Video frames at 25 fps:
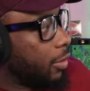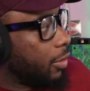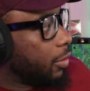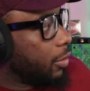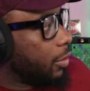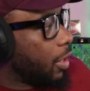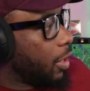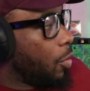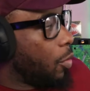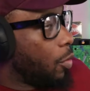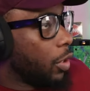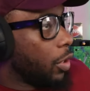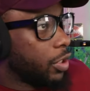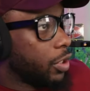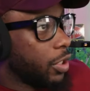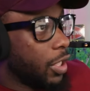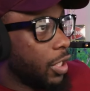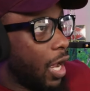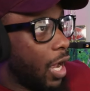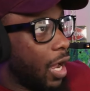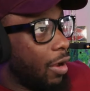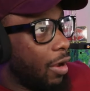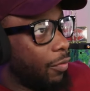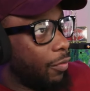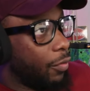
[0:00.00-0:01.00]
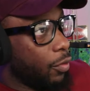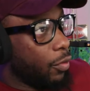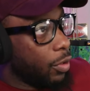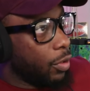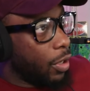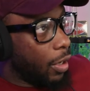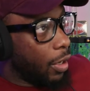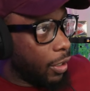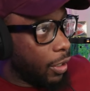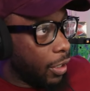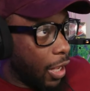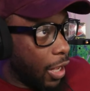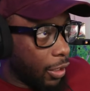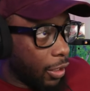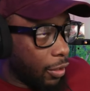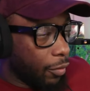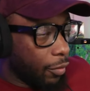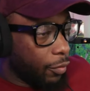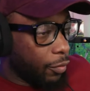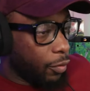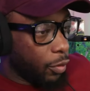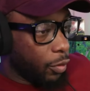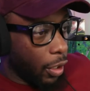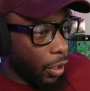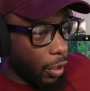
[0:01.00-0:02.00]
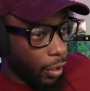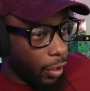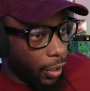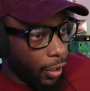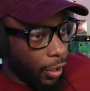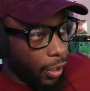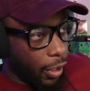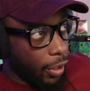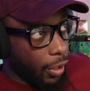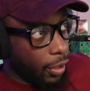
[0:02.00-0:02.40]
and once she got her food out, and knocked her food out in.